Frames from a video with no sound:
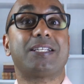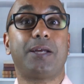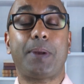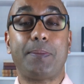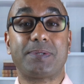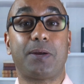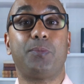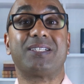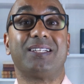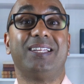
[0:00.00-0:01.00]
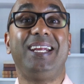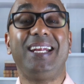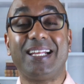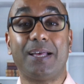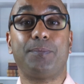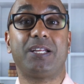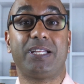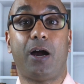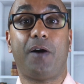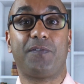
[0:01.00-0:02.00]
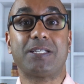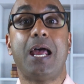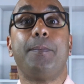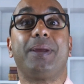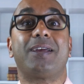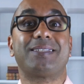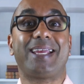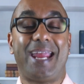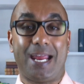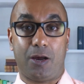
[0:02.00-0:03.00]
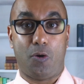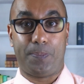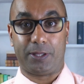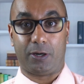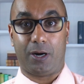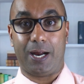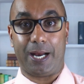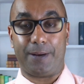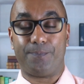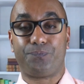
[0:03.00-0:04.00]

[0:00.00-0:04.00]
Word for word: Sometimes someone's leading them to the office because they can't open their eye.